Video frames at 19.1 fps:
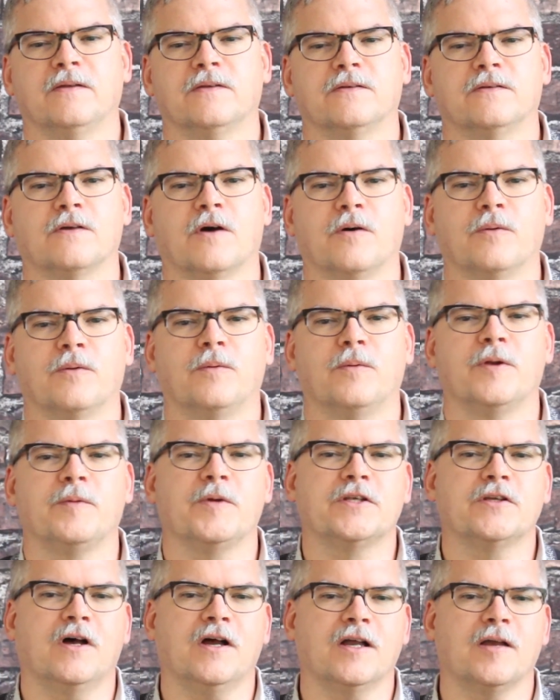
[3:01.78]
So when
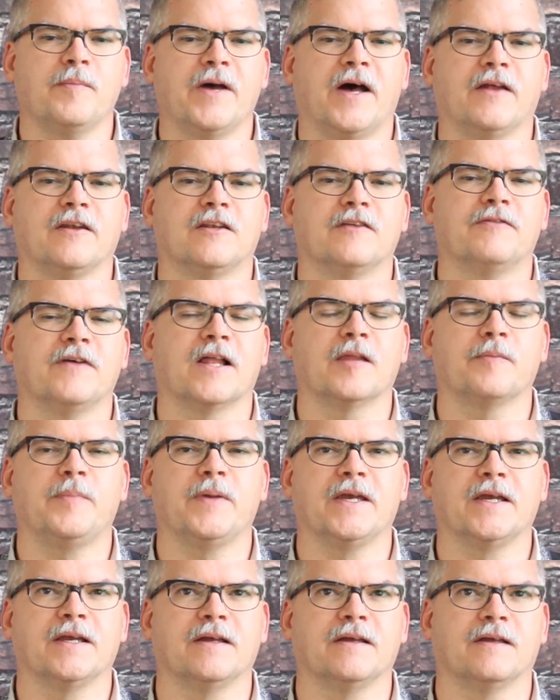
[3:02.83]
we talk about
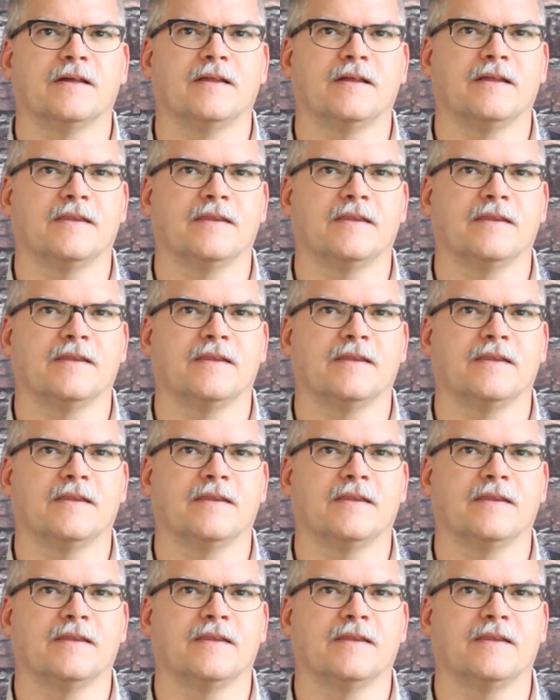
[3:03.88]
developing